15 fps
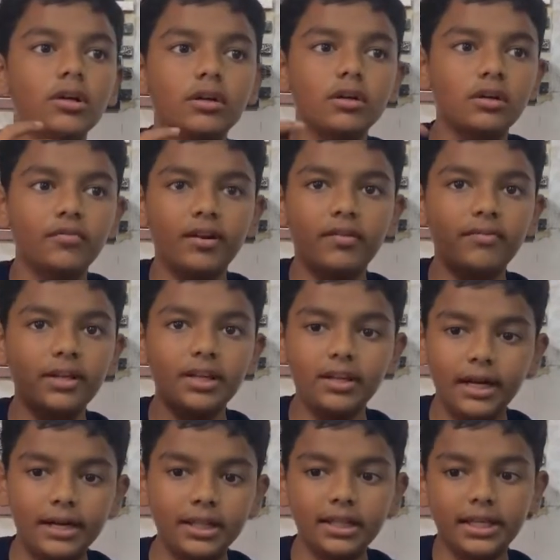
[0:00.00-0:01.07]
when we
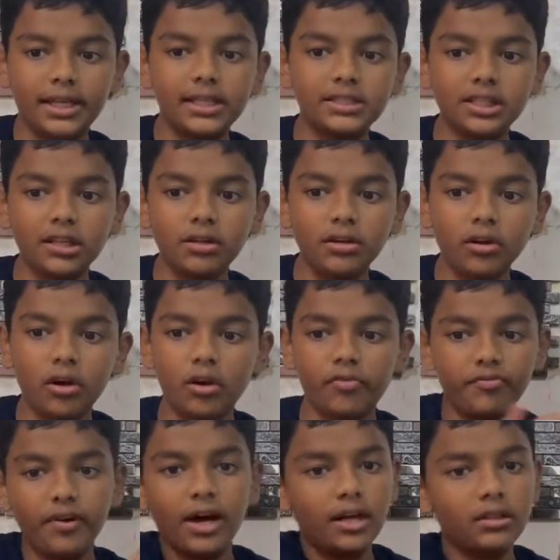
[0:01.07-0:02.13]
enter the kitchen or
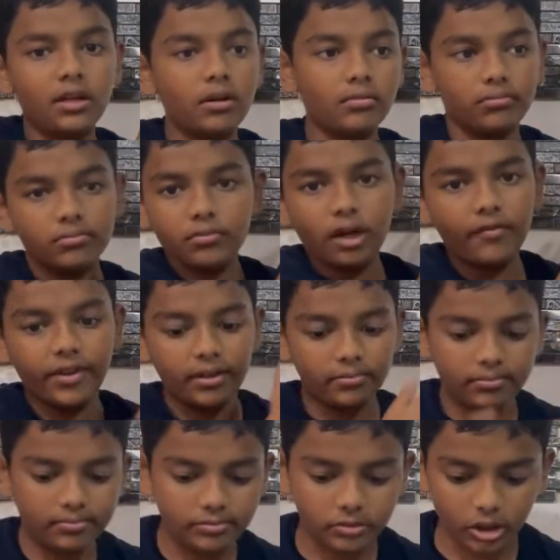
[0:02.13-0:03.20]
farther away.
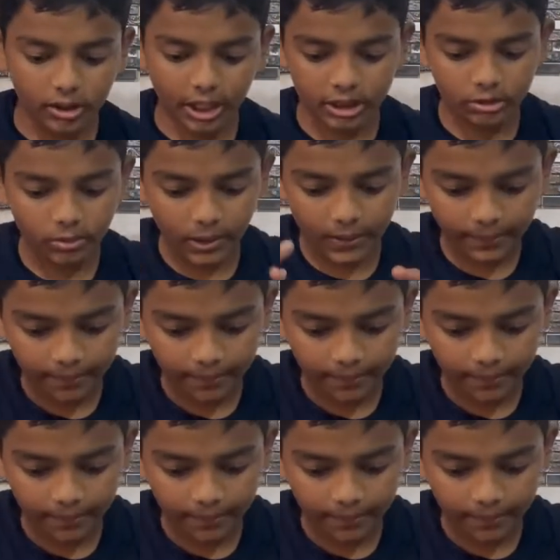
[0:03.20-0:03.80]
So that's why.